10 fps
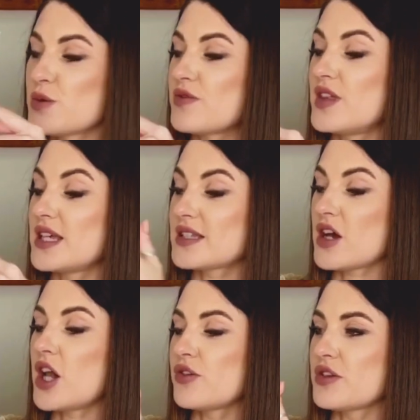with this
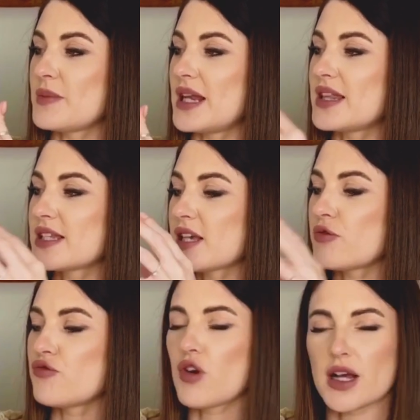colour at the minute. This like
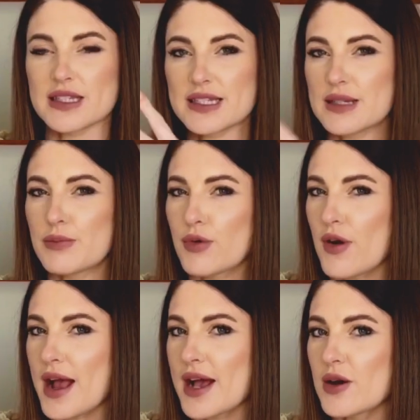rusty
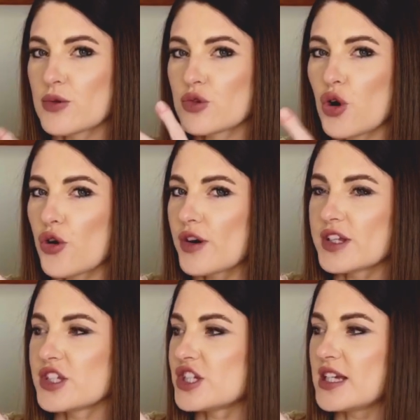brown,
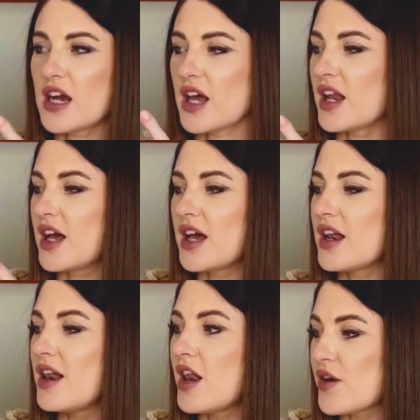orangey colour.
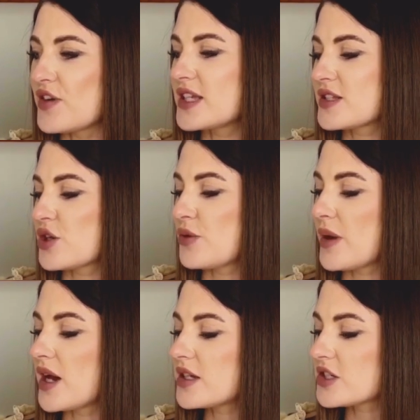Love it so
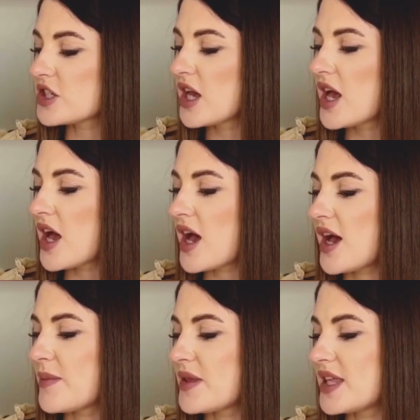much.
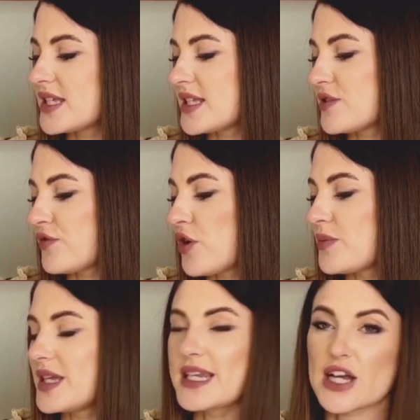Um, this is
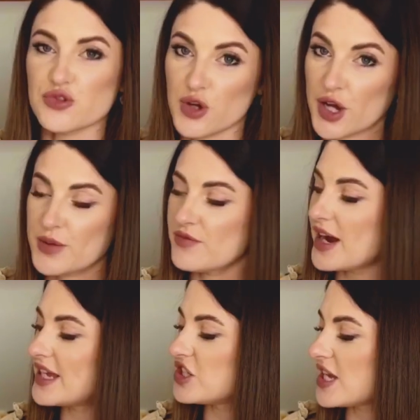from the Natural Home
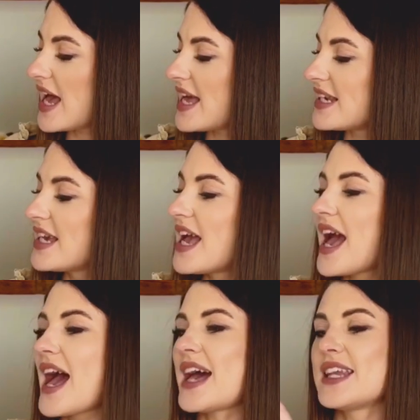range again,
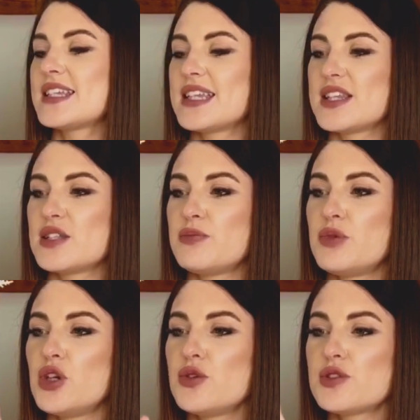and it's in this
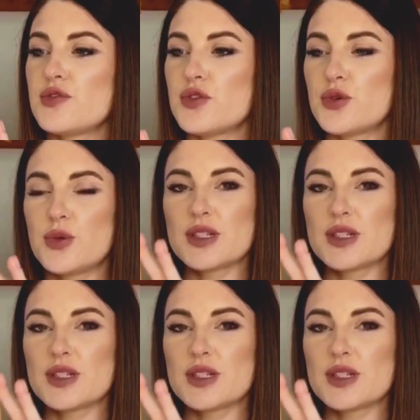beautiful